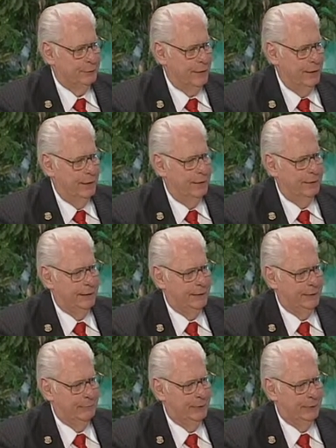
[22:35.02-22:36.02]
care
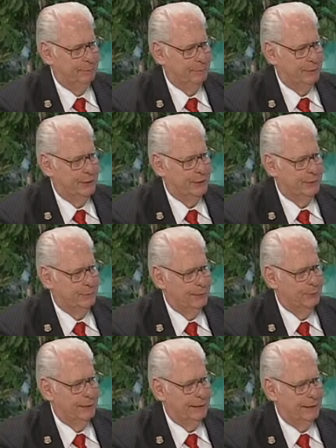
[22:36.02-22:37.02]
and then pick up the pieces and
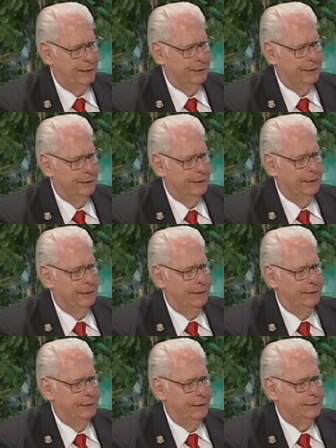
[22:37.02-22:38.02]
put them back together,
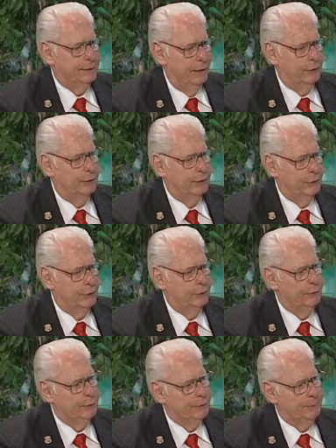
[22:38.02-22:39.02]
they taught their
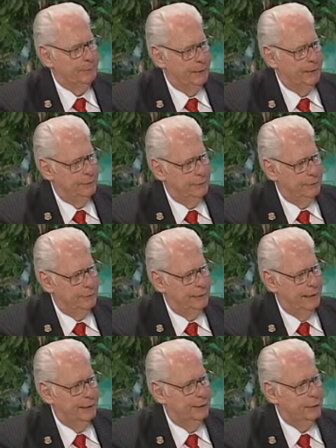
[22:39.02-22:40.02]
children to set boundaries
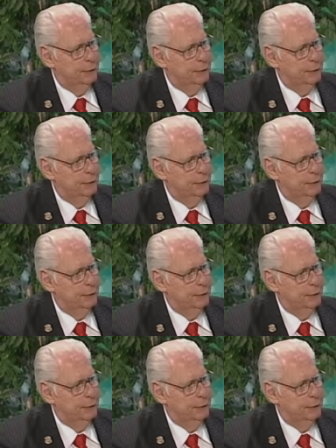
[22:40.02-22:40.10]
and to